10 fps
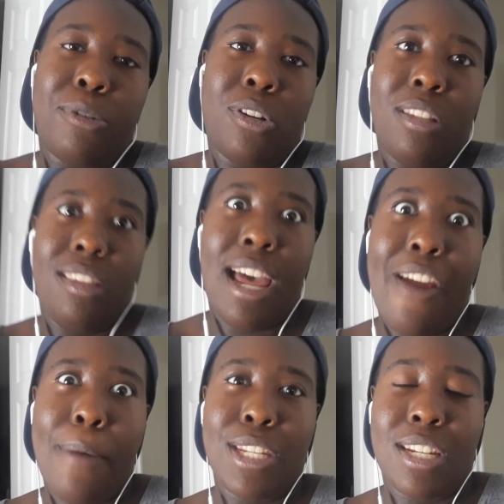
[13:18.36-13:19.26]
sure not
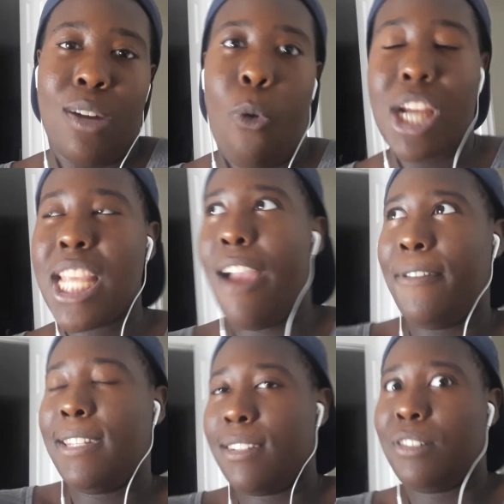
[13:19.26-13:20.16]
everybody's gonna watch
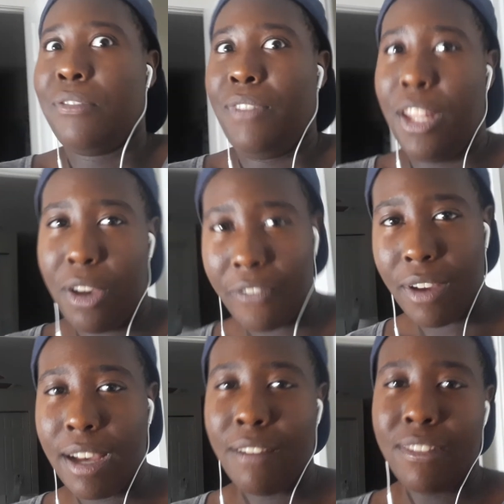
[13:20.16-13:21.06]
every single video
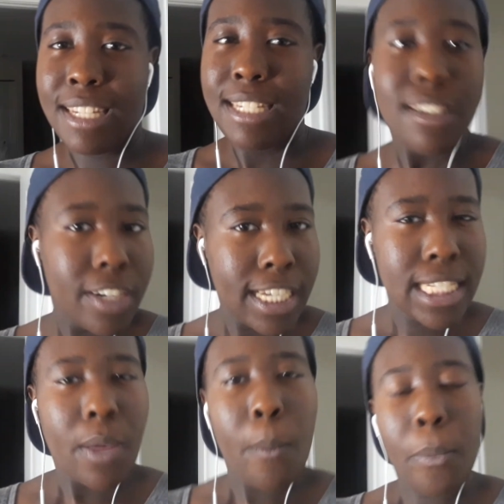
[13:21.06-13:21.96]
of the
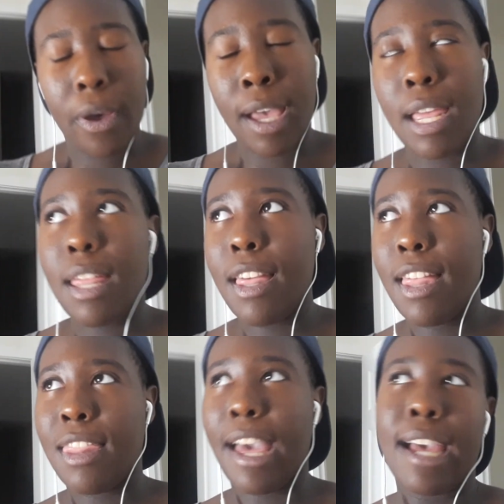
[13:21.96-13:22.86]
series, but
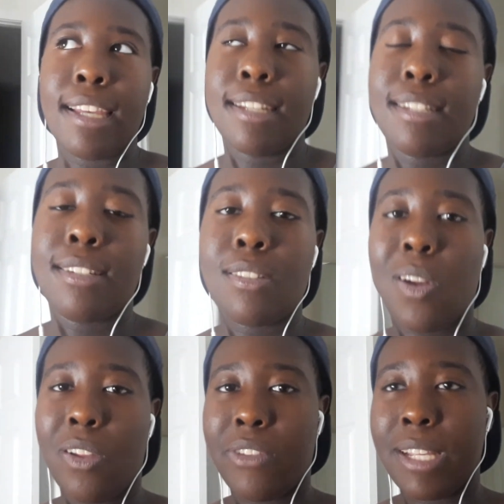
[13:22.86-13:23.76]
that is the
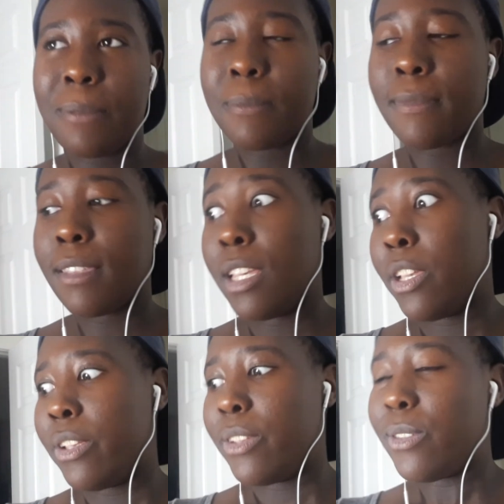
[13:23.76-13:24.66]
start of it.
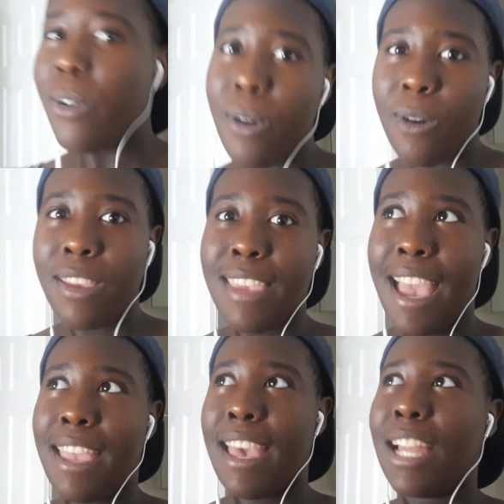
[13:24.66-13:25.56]
So
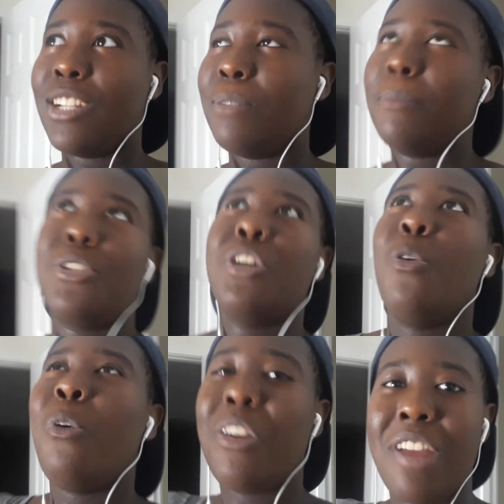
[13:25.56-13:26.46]
Yang Gang, I'm sure you're
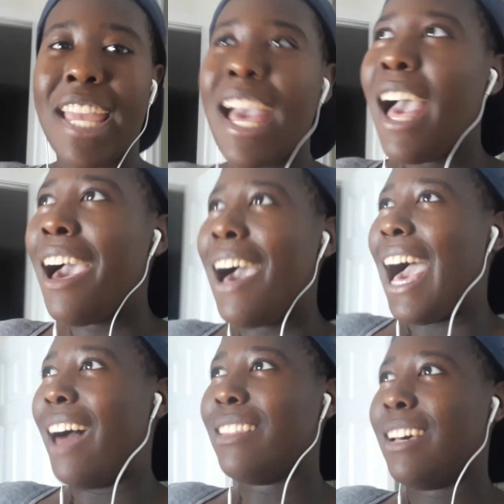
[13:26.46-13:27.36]
wondering
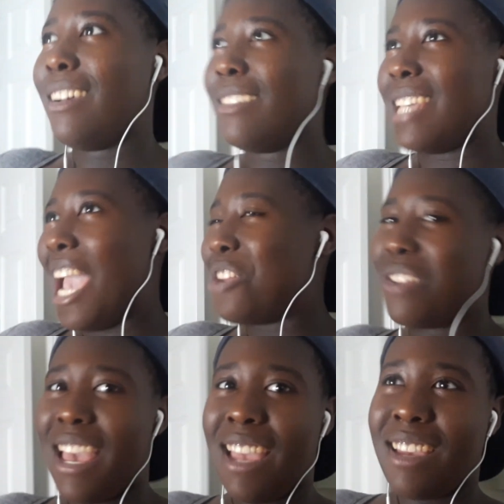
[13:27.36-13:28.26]
how the hell does Andrew
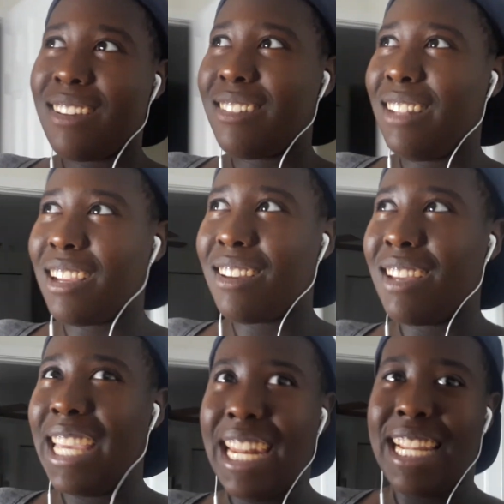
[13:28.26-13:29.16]
Yang like
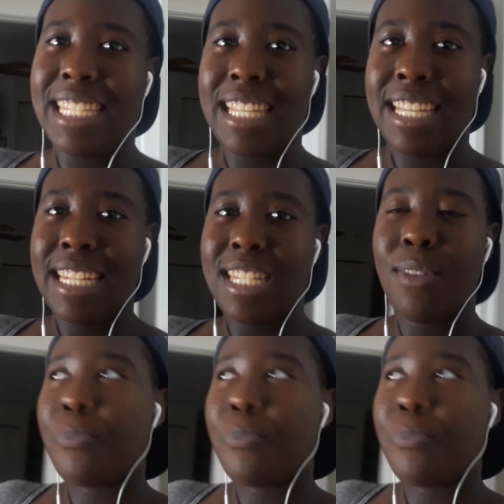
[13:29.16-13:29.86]
get into this?